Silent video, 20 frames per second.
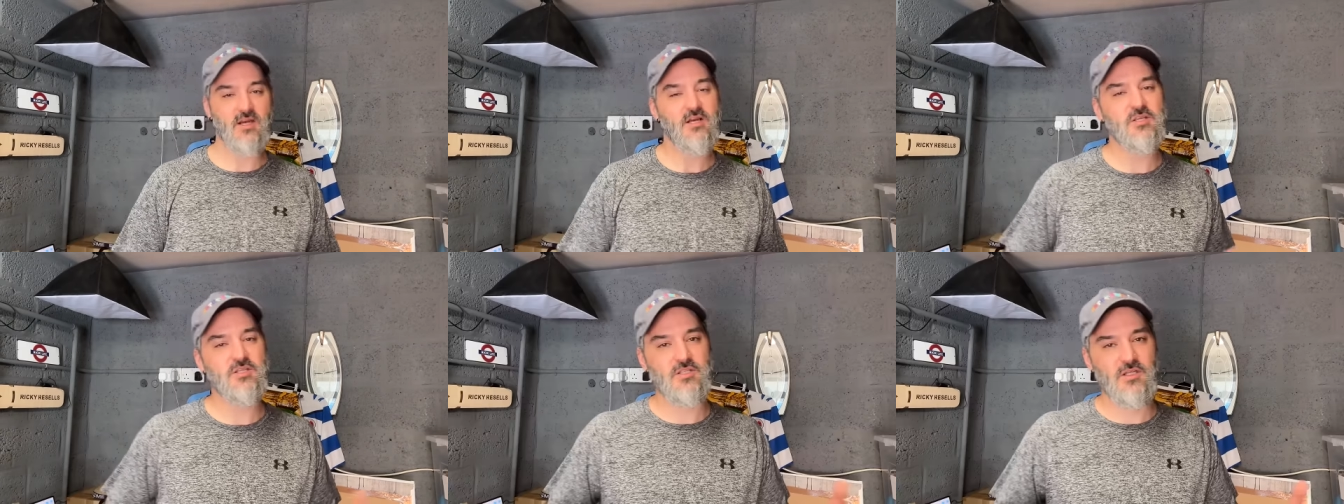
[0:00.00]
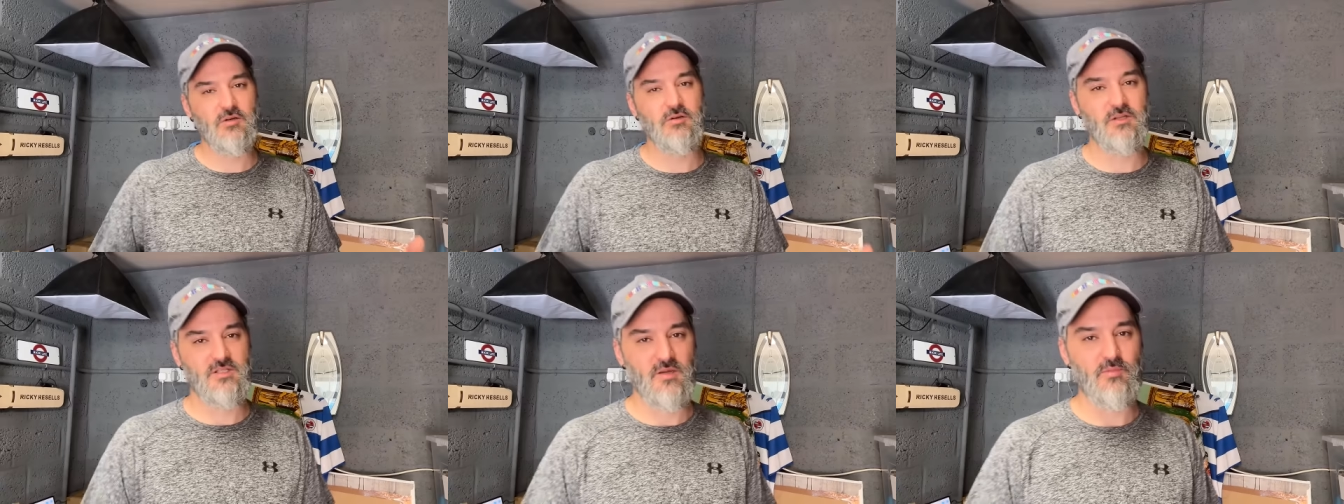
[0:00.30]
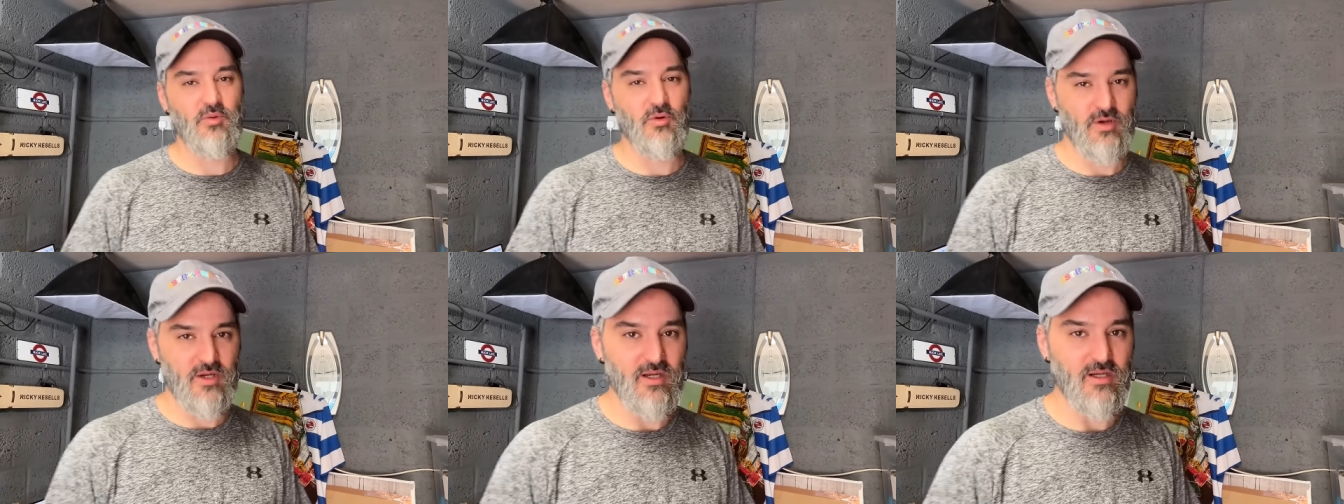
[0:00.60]
"Still
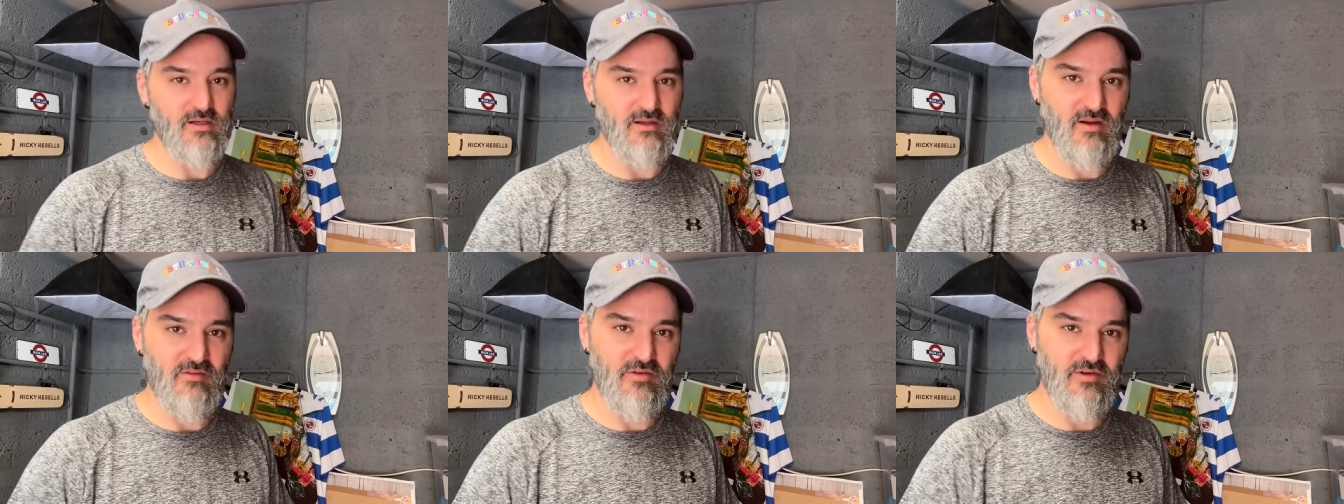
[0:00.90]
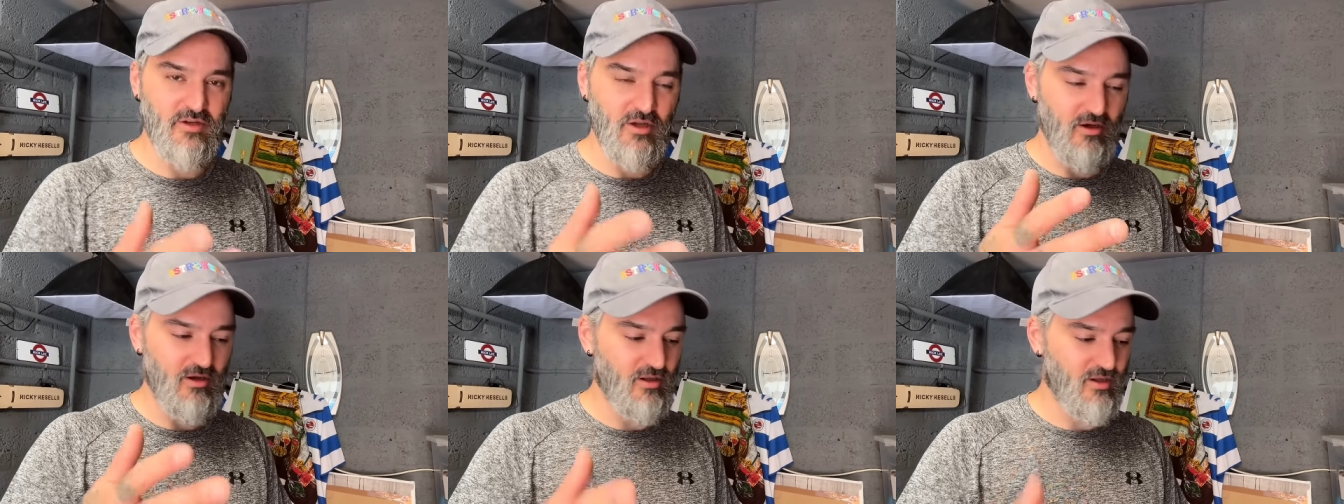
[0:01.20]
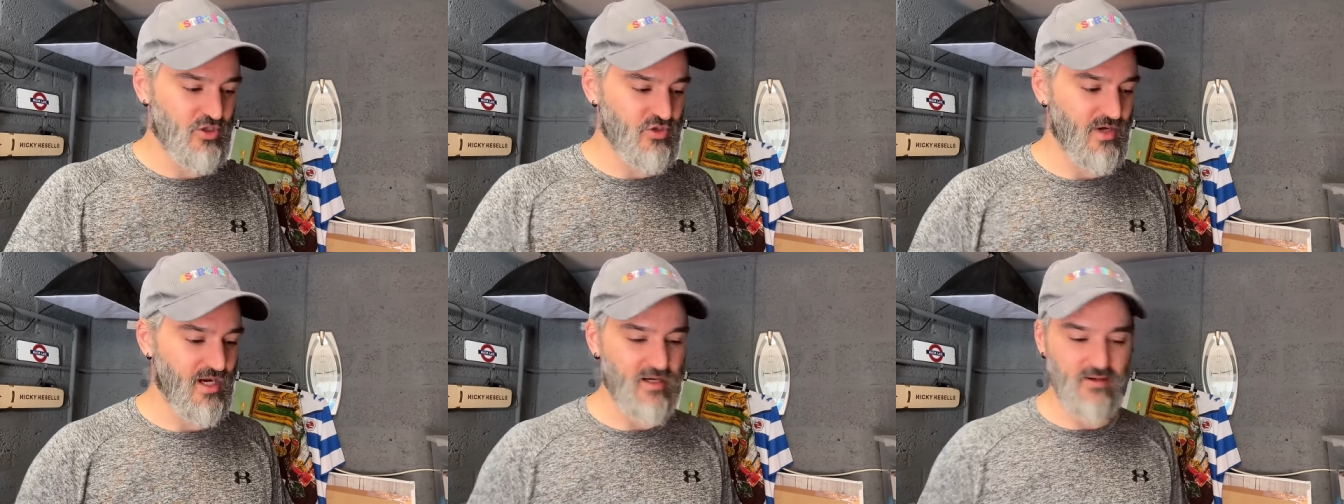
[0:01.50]
disappointed." If you don't know the
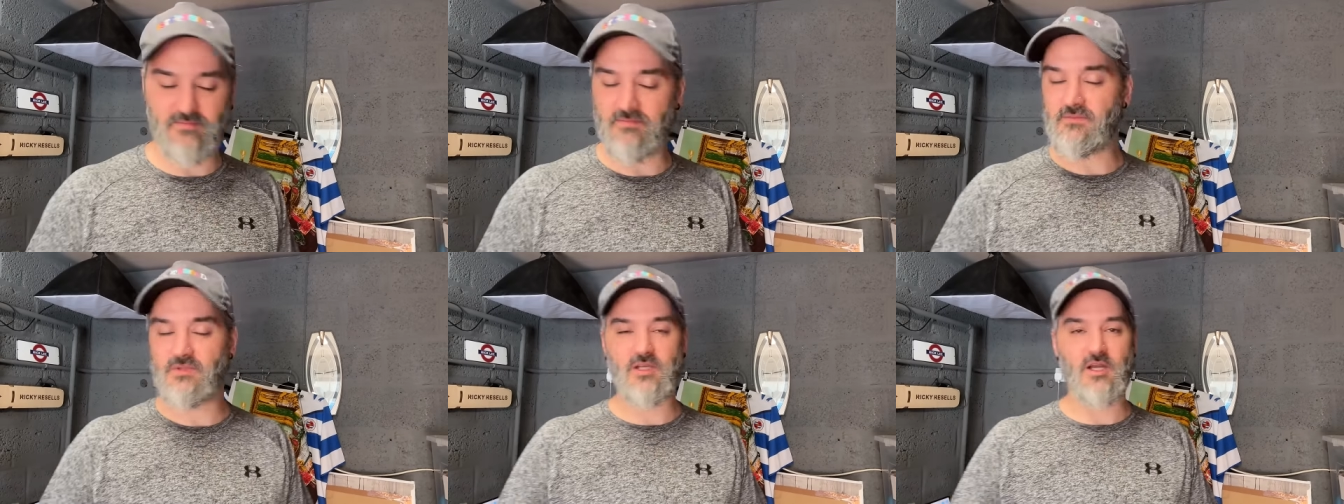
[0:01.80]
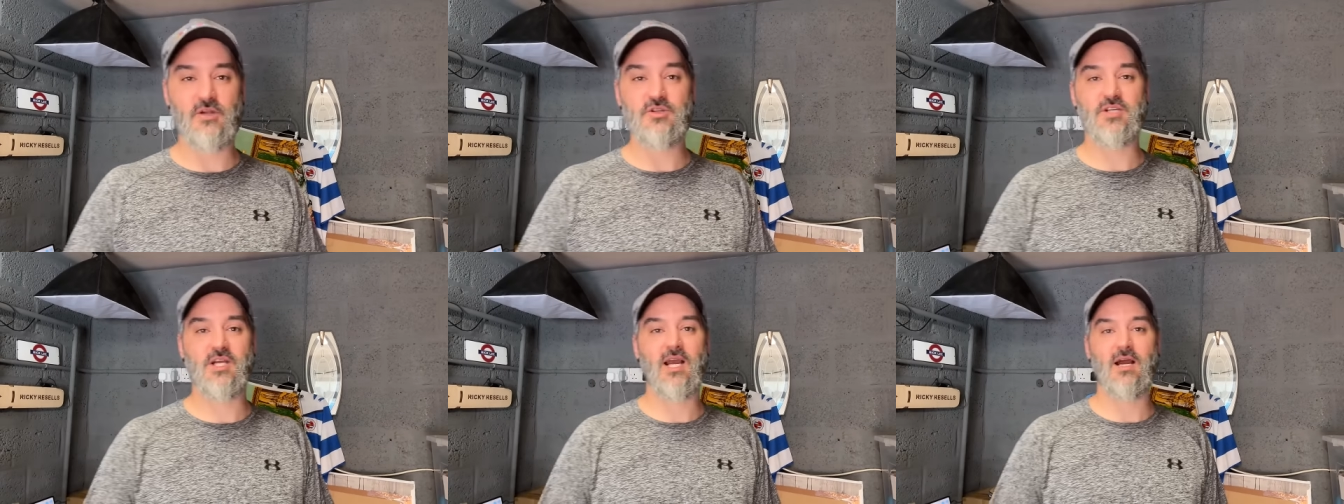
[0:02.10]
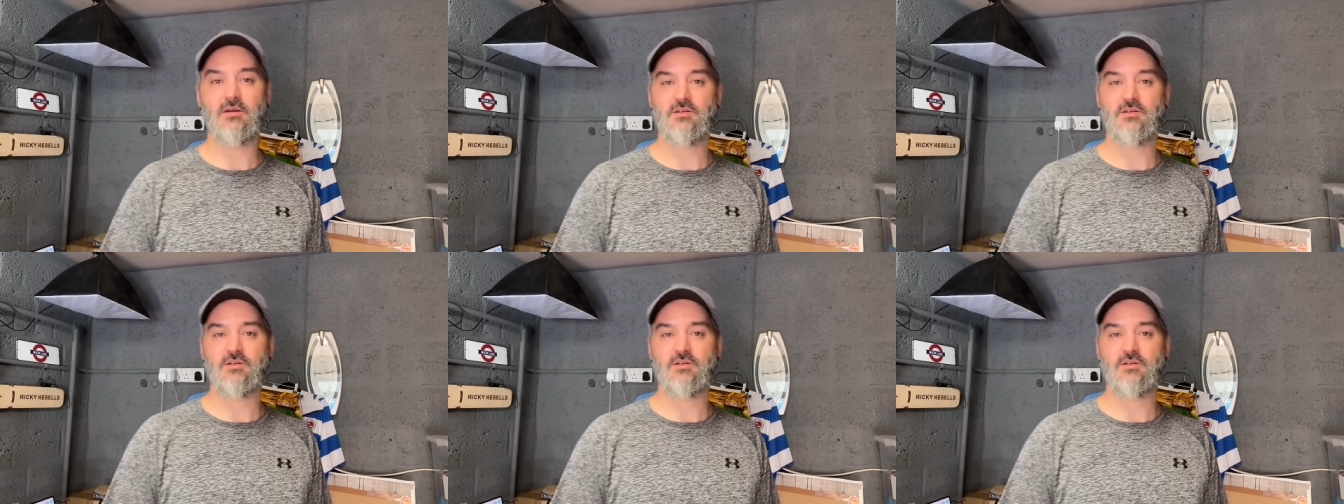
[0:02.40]
track, go and check it out.